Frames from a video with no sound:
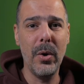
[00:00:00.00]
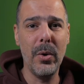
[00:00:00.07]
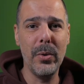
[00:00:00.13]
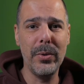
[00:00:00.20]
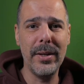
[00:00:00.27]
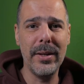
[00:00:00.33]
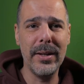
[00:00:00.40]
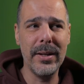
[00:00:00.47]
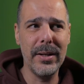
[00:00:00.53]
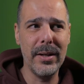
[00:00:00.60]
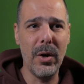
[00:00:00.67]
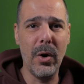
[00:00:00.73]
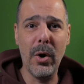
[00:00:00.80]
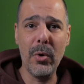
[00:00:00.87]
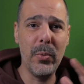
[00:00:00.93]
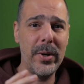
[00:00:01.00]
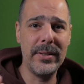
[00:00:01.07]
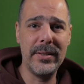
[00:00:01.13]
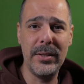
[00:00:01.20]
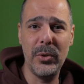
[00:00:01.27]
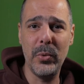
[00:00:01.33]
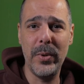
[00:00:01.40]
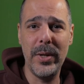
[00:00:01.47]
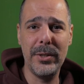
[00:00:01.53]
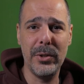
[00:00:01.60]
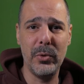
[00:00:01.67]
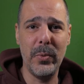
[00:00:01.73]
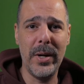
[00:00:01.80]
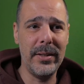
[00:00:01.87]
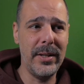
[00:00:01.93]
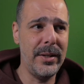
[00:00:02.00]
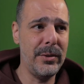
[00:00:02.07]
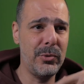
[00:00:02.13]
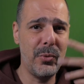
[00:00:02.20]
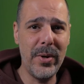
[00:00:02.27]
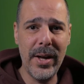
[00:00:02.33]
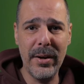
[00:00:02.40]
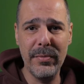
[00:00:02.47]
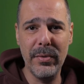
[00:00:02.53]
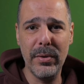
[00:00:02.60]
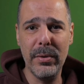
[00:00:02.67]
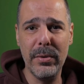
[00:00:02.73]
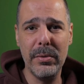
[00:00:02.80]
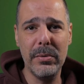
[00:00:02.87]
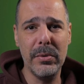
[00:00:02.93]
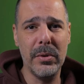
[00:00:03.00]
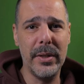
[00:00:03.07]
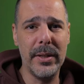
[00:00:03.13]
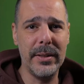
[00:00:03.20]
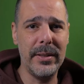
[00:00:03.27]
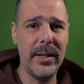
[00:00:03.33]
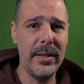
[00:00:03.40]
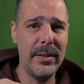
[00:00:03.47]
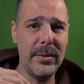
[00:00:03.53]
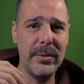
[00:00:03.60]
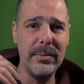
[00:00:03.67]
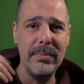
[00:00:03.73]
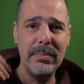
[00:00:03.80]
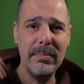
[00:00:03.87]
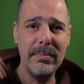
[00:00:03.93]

on the awkward situation where they travel or they